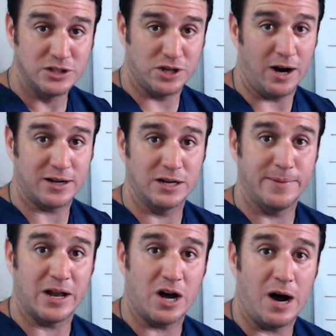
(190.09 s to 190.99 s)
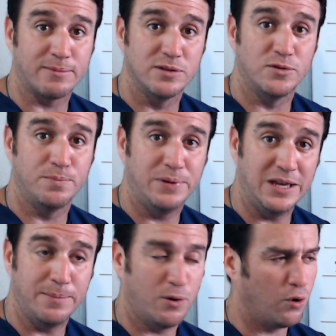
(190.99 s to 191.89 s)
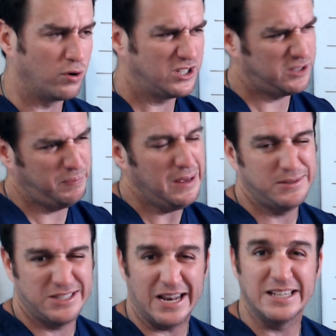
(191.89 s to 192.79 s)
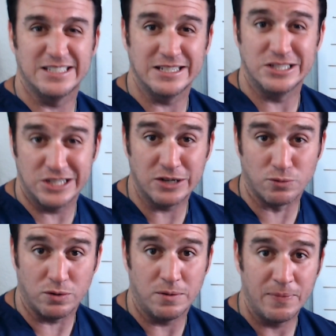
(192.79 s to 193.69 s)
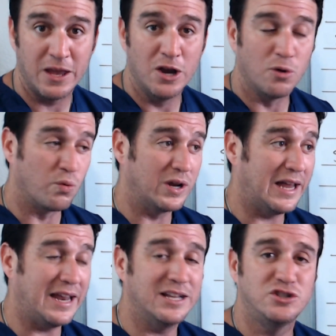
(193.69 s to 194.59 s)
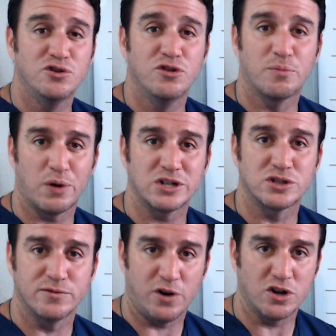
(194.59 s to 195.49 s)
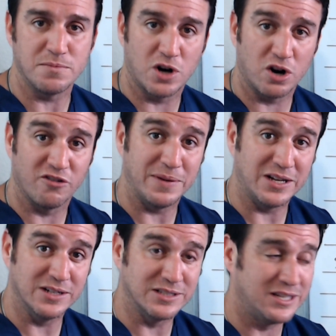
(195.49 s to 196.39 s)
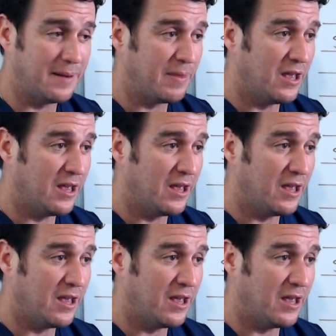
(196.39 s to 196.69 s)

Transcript: talking about optimal PEEP or just PEEP settings in general related to the pressure volume curve because,